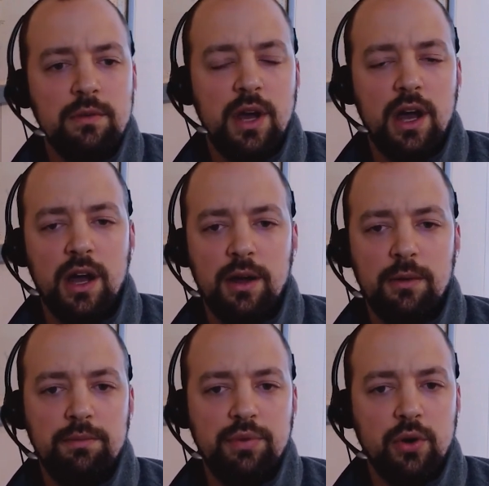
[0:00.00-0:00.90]

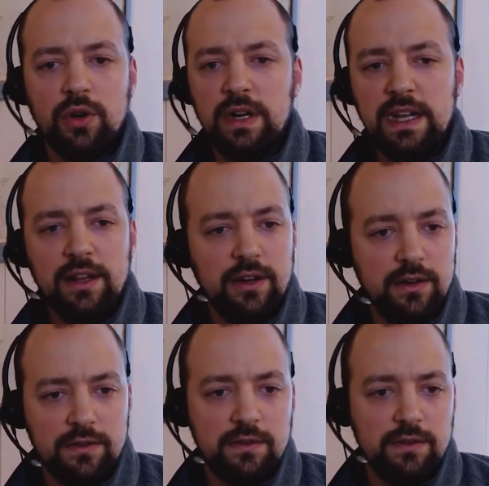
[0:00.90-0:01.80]
broker
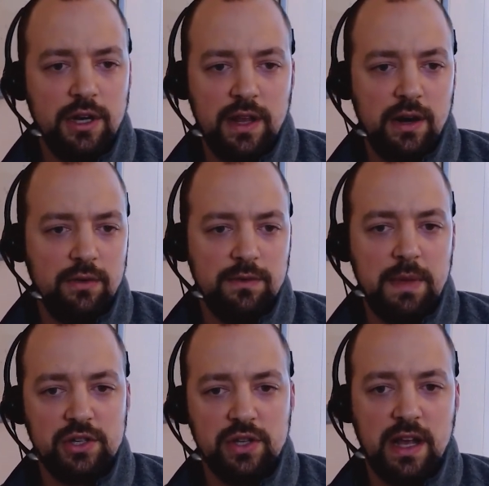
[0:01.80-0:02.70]
dealers, that
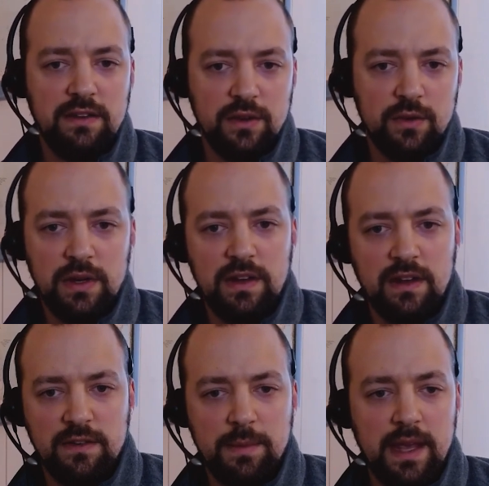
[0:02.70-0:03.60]
specialize in the
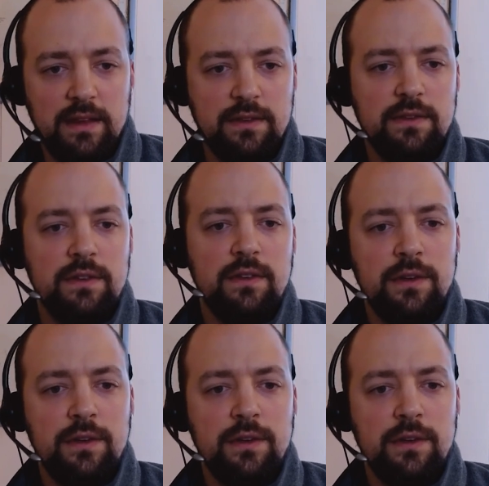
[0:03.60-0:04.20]
retail space.